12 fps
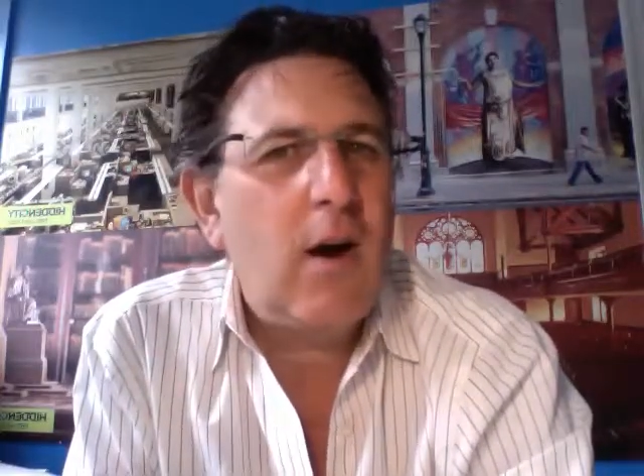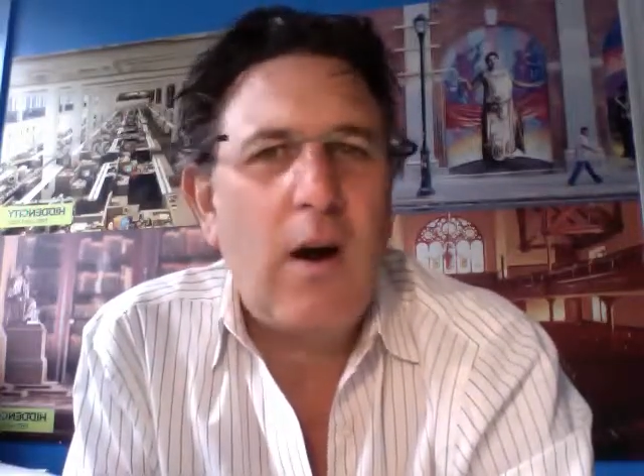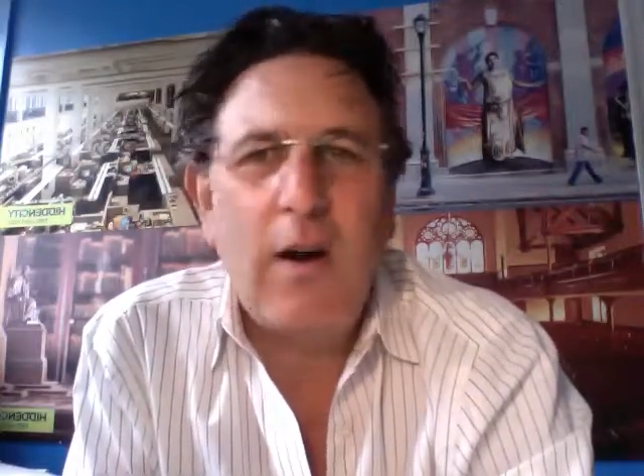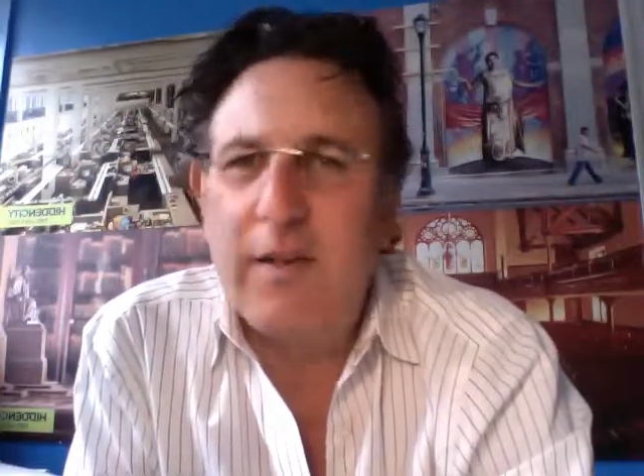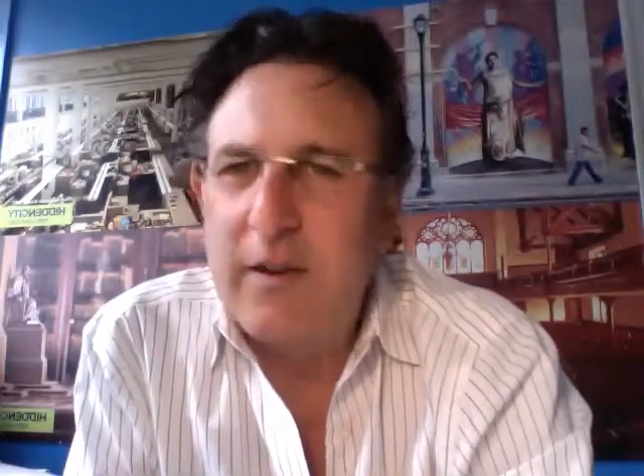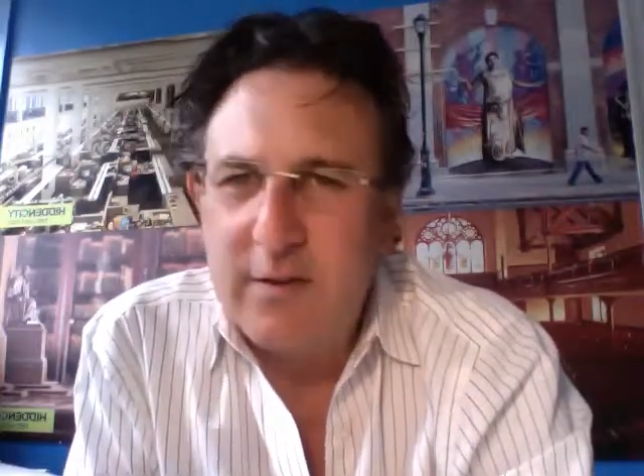
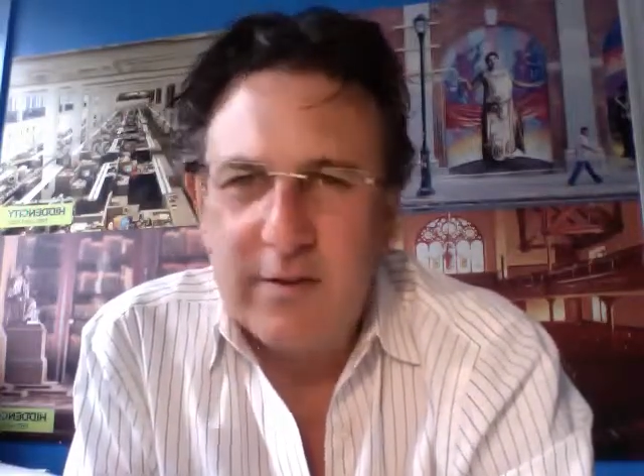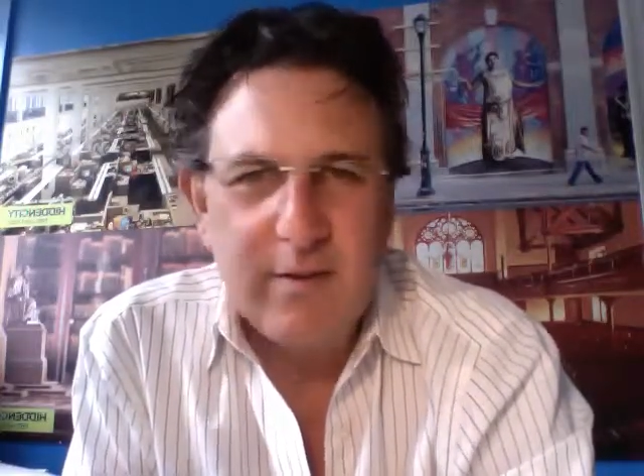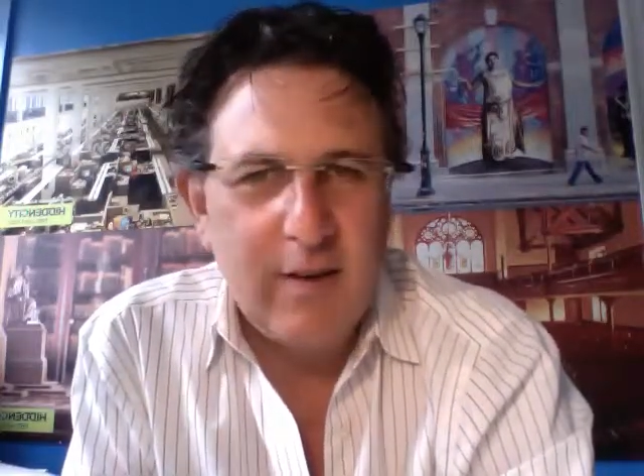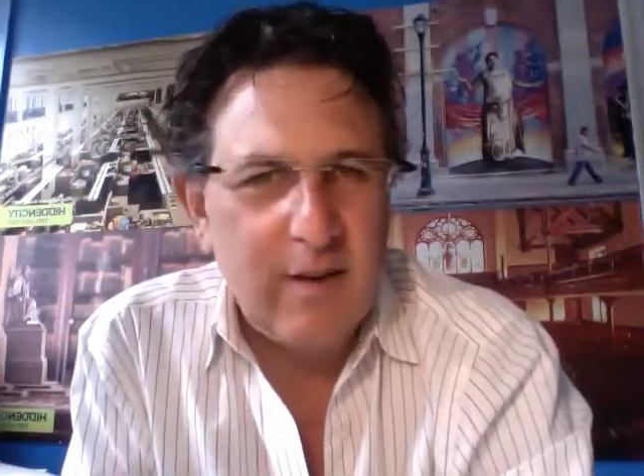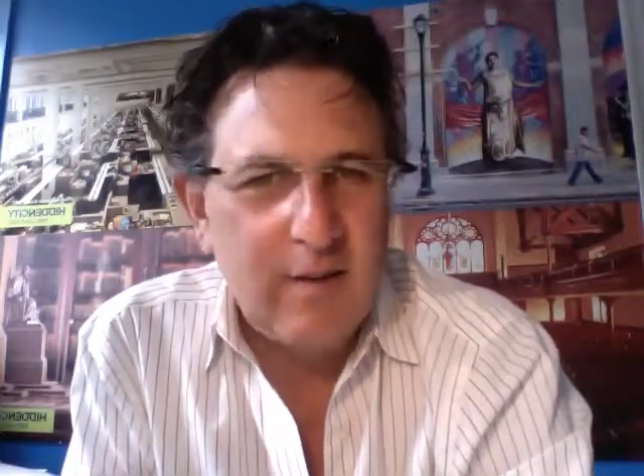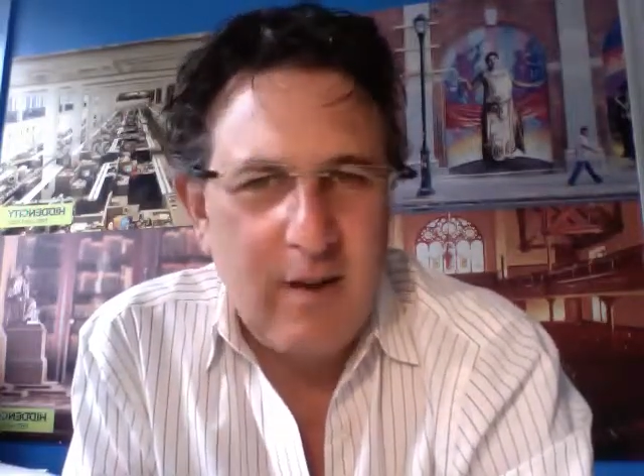Are they just
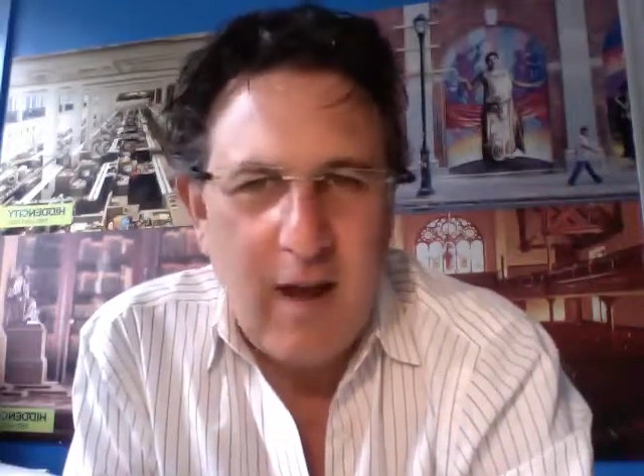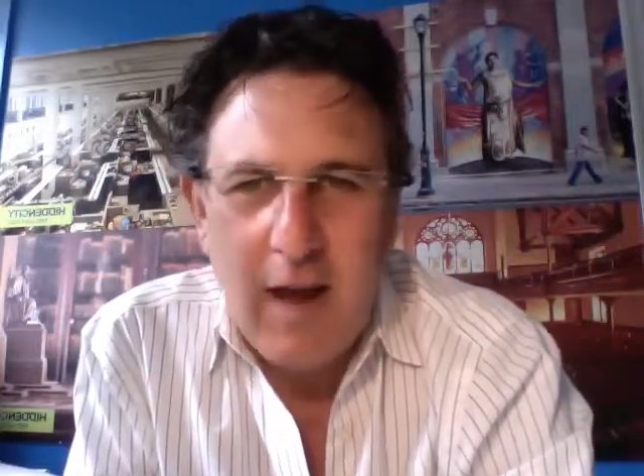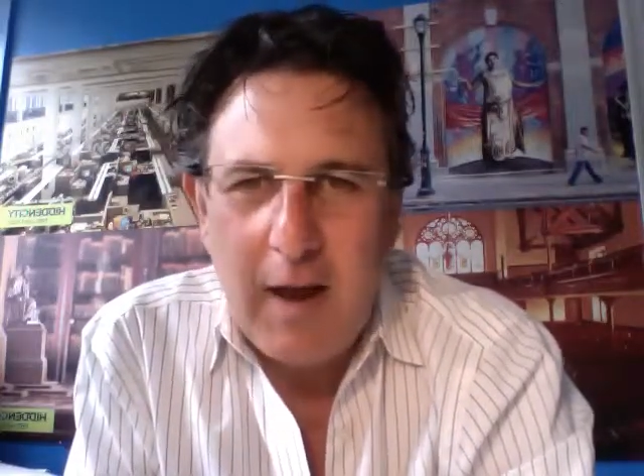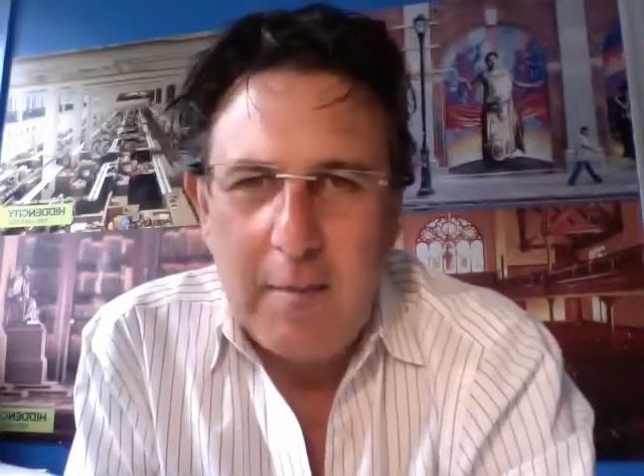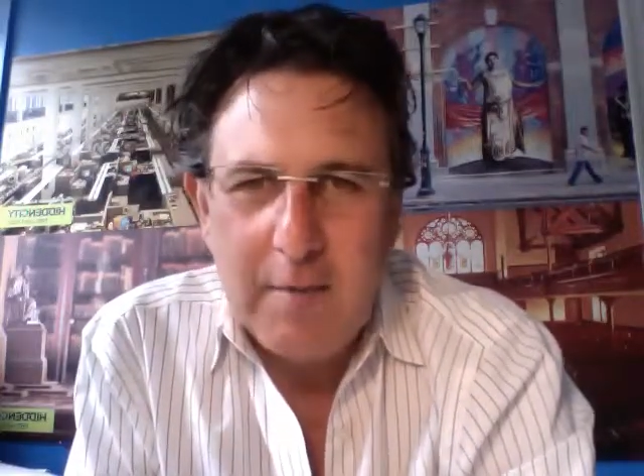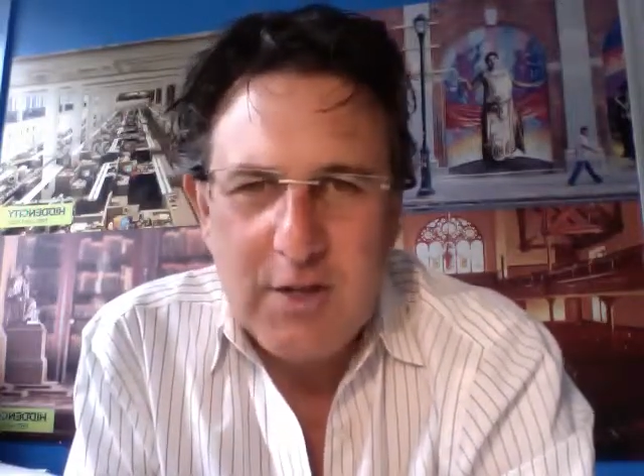in a
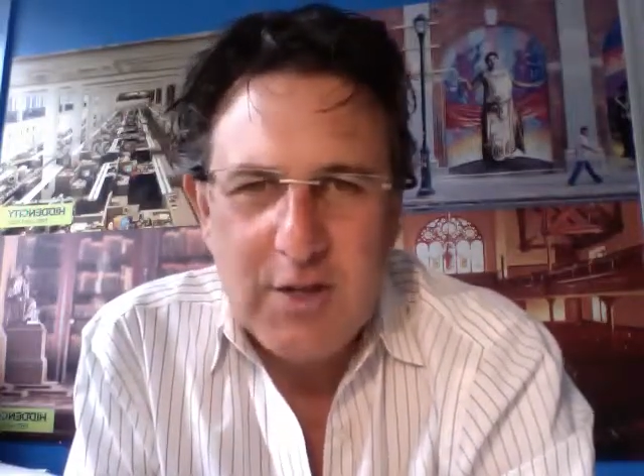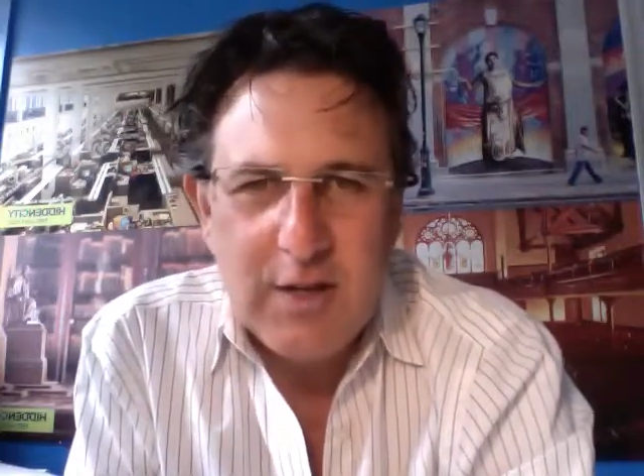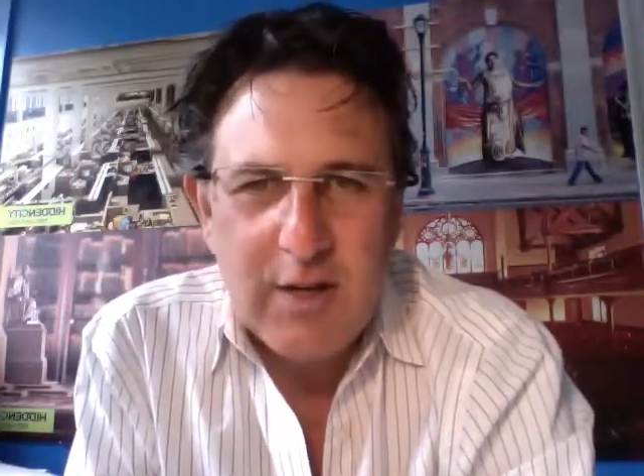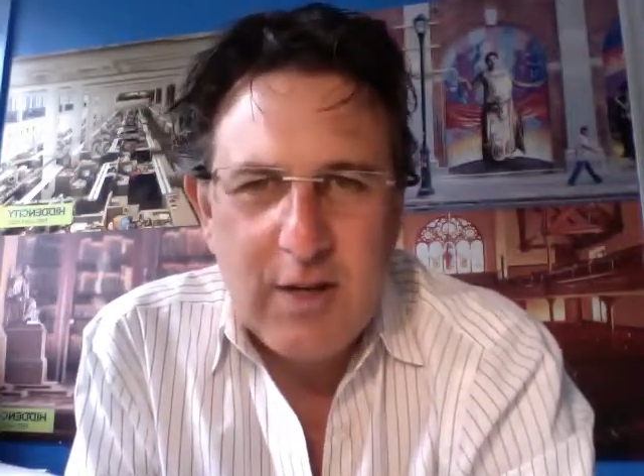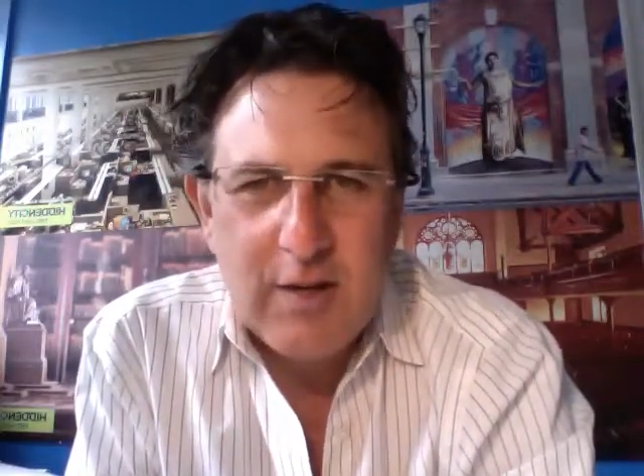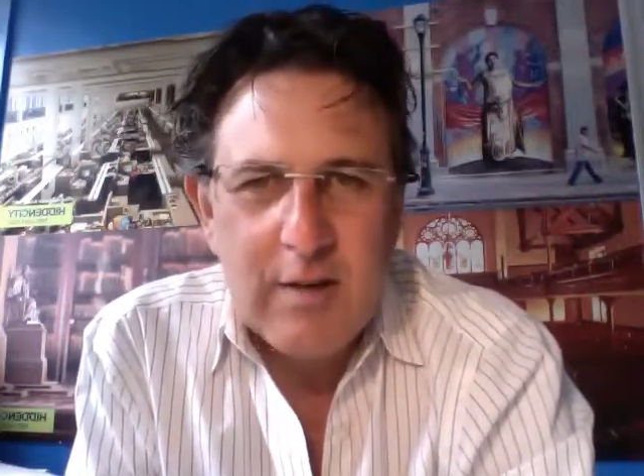time
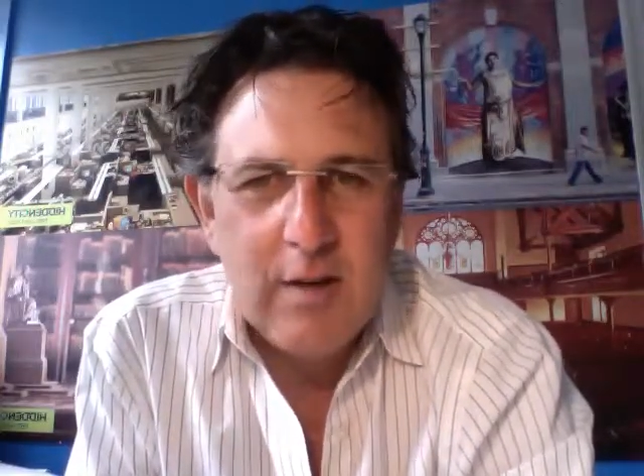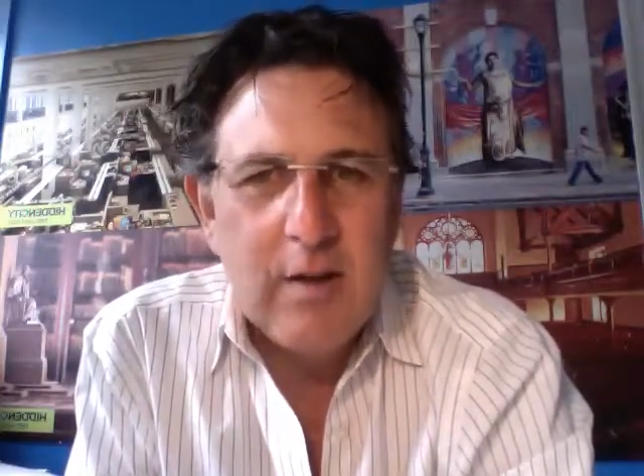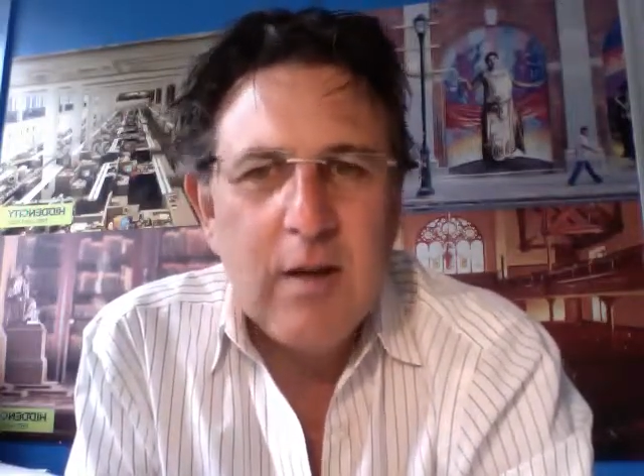machine?